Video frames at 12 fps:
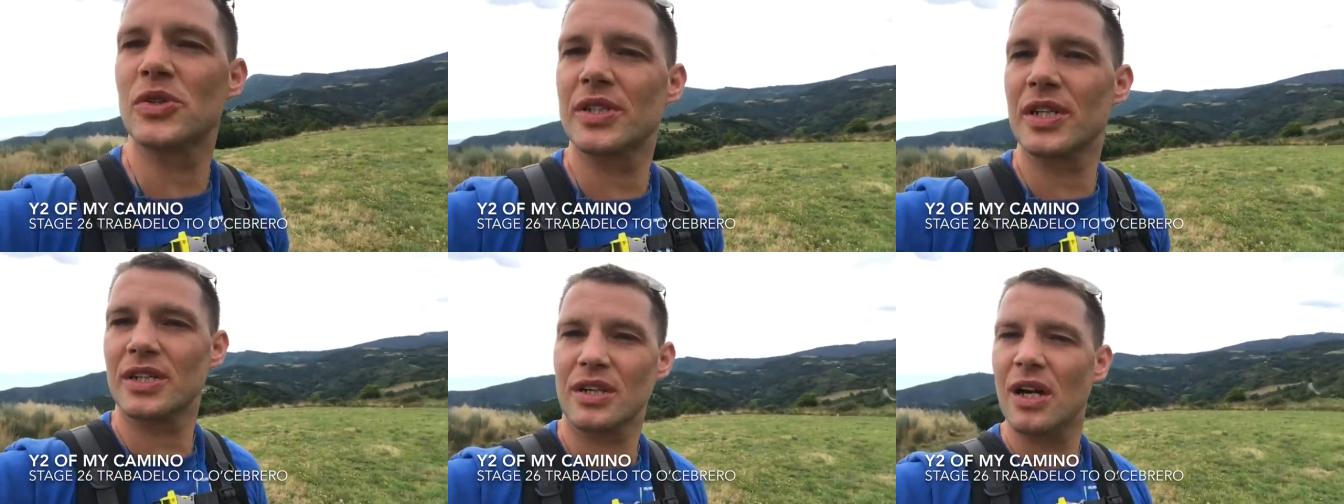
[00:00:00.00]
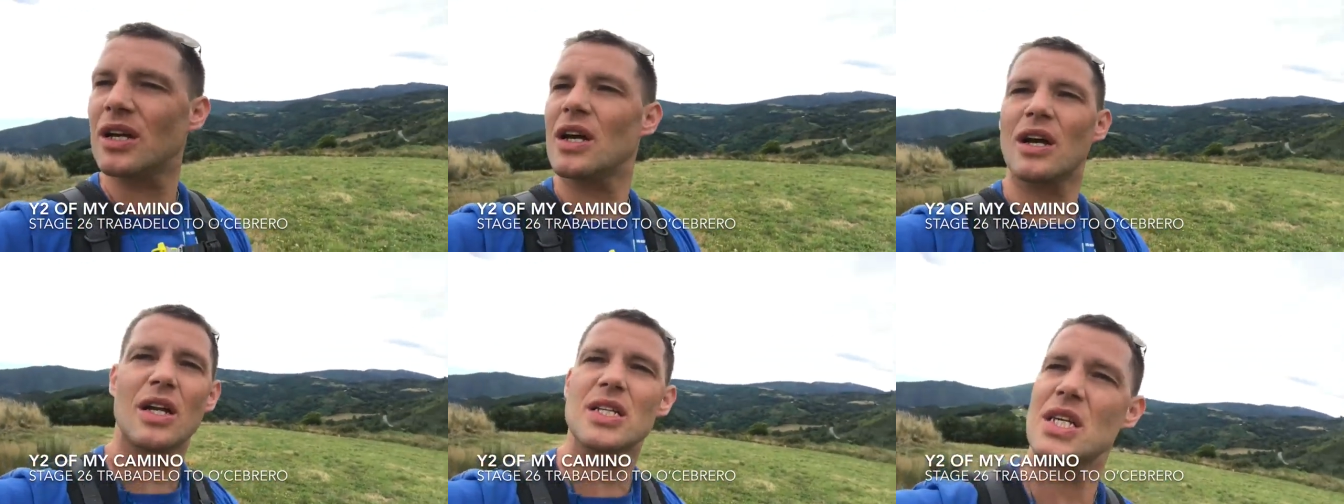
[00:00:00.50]
Always like, no,
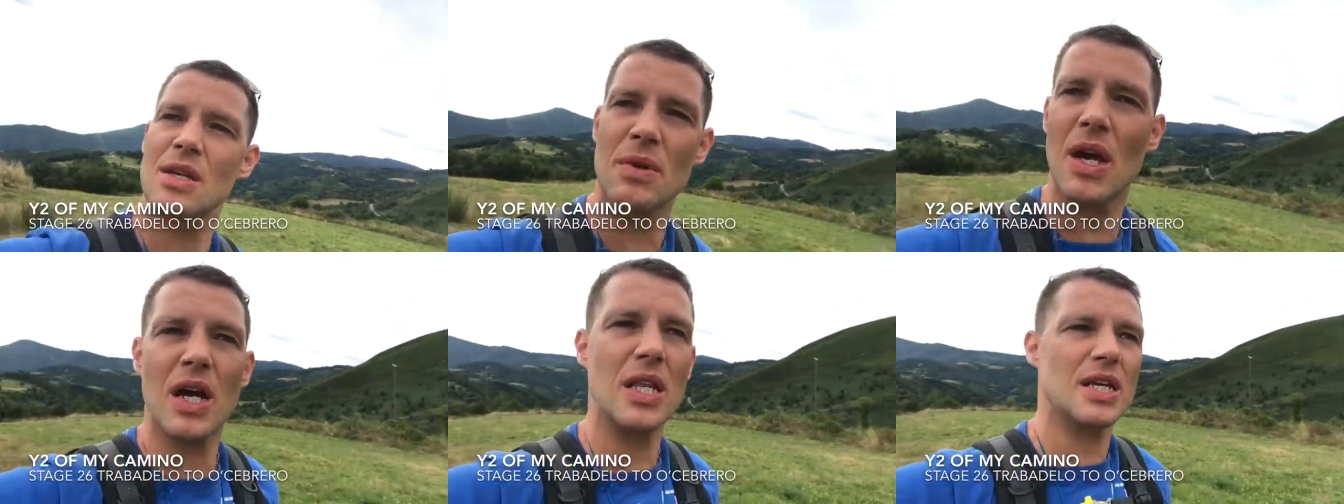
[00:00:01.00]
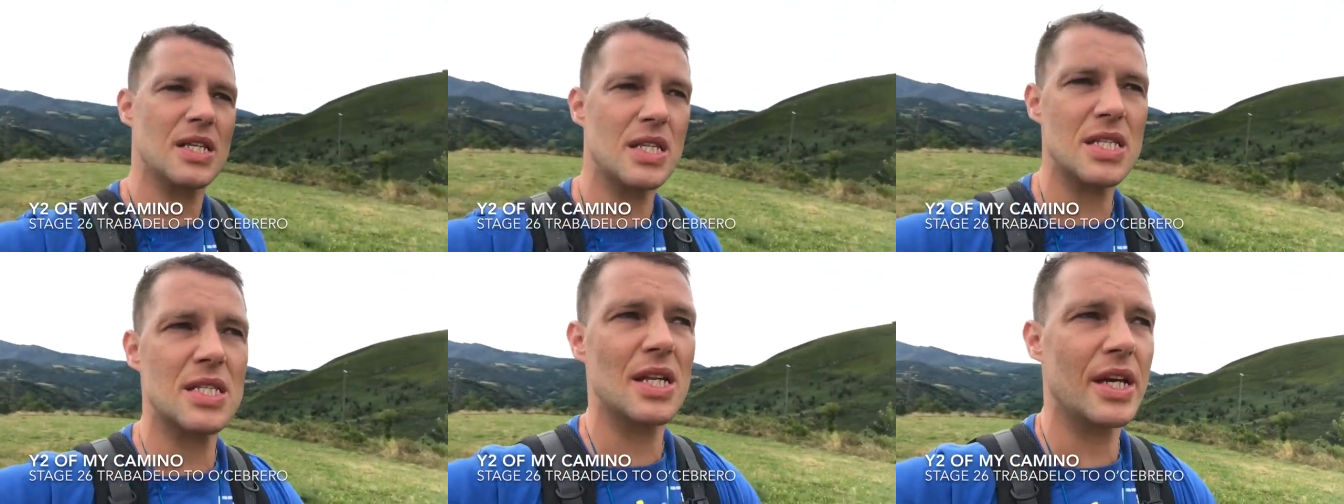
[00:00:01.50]
no, let's keep going then
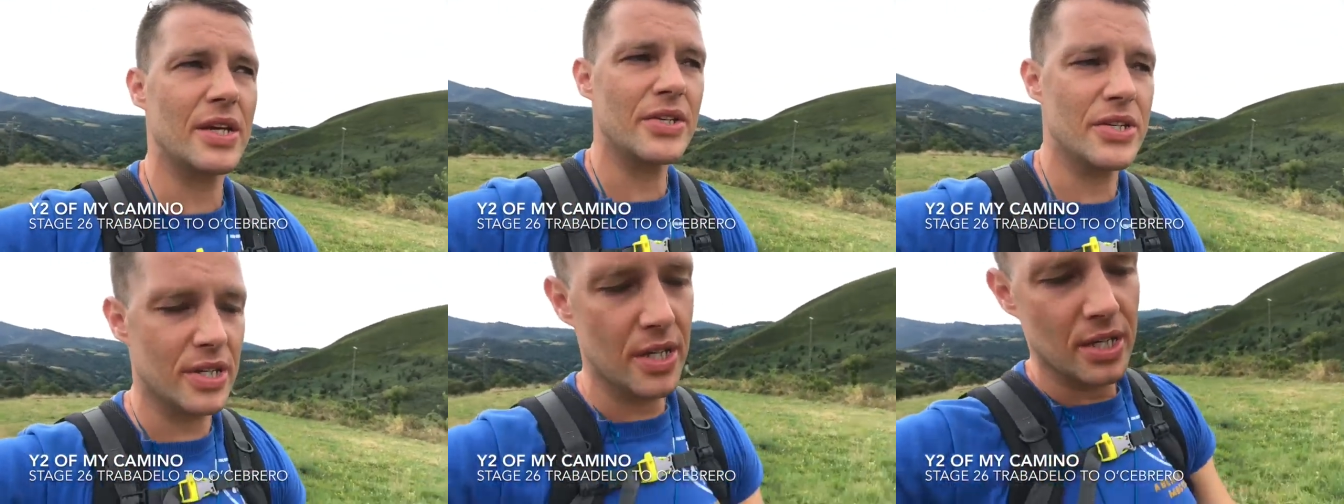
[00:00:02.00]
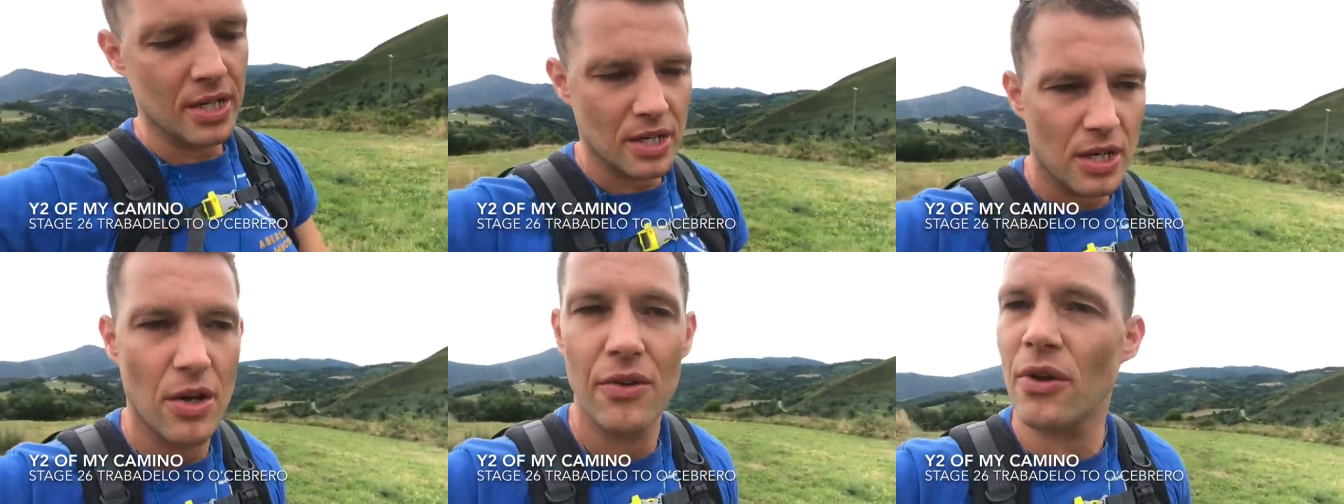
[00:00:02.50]
the stage.
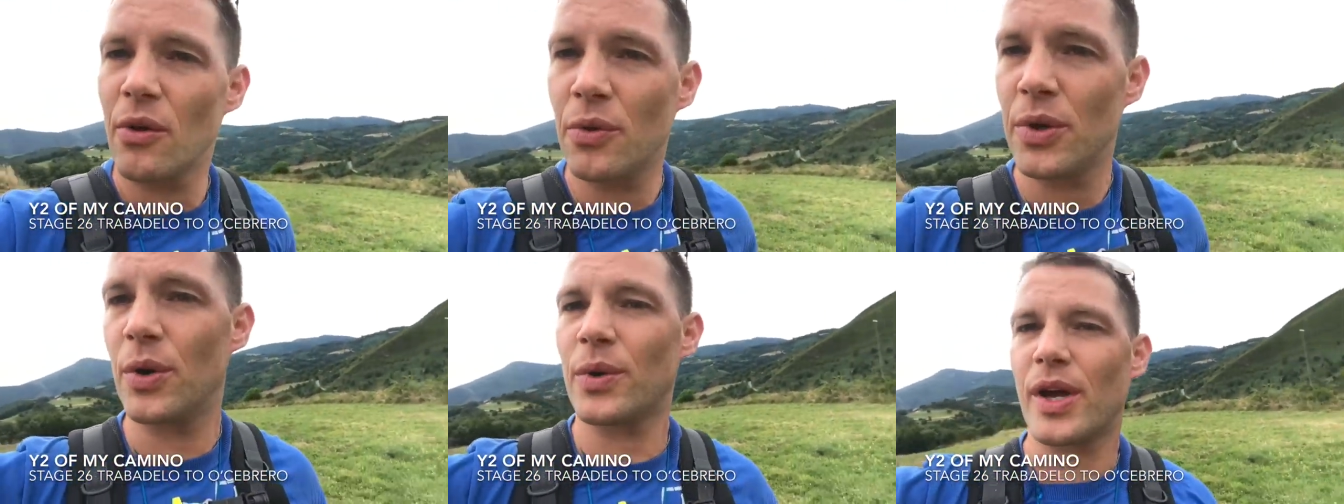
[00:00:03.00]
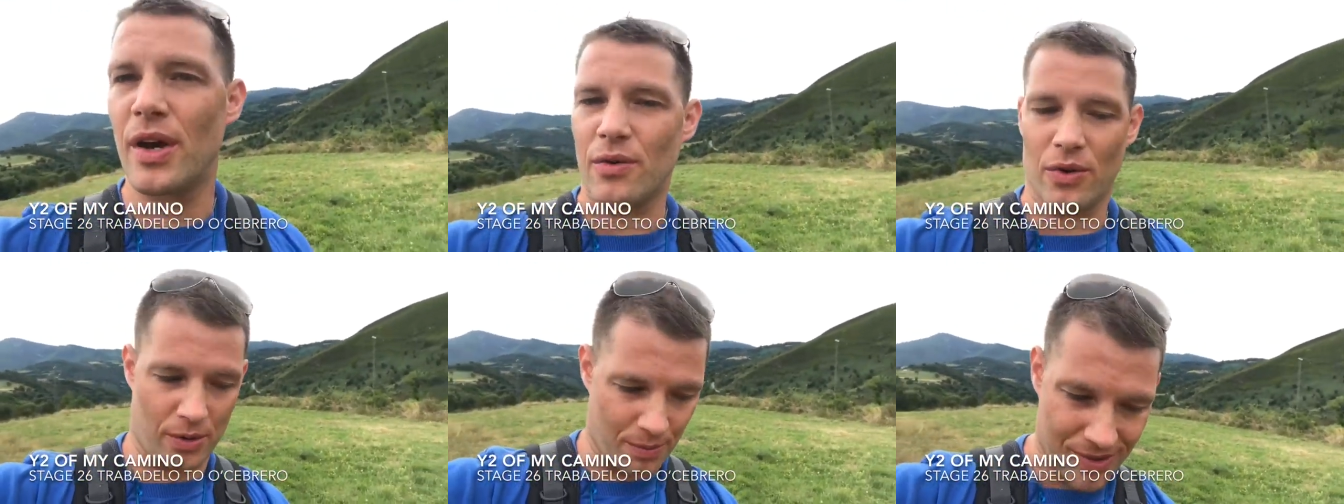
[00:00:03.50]
So if we don't get a
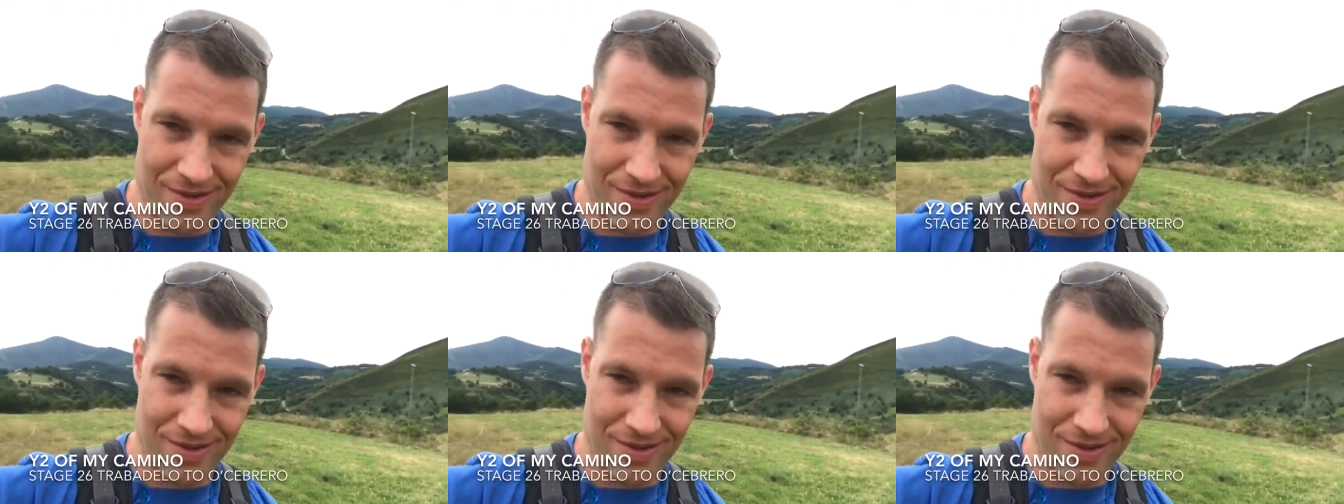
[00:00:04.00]
room,